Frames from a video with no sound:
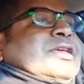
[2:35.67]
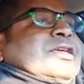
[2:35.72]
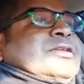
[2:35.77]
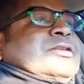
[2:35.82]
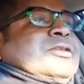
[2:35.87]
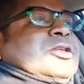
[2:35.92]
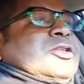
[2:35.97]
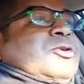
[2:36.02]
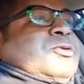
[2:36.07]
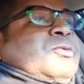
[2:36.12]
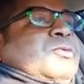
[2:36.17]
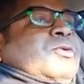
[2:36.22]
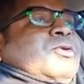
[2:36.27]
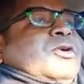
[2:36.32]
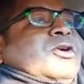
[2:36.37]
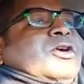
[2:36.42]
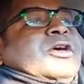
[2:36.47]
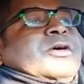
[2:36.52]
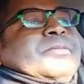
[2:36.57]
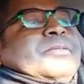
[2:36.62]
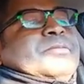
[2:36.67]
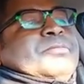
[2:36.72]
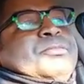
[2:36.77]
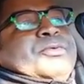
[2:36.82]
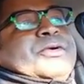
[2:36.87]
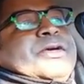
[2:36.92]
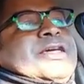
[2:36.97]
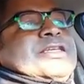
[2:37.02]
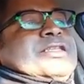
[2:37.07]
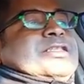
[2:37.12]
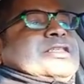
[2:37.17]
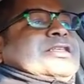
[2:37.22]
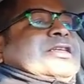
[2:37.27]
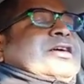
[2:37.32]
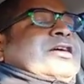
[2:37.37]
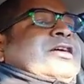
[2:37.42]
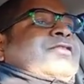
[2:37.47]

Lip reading: into the warm embrace